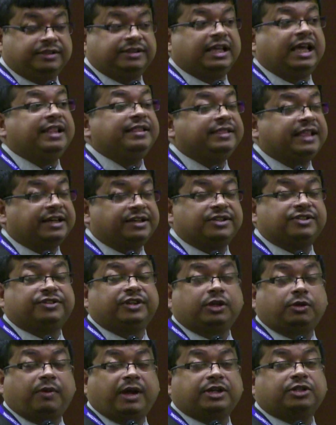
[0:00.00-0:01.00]
than that is
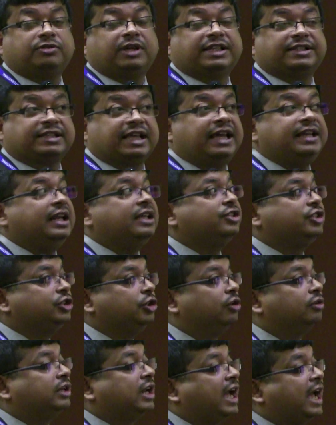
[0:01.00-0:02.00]
required to assign a
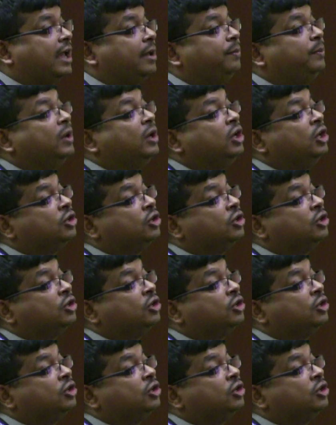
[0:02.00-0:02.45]
genotype.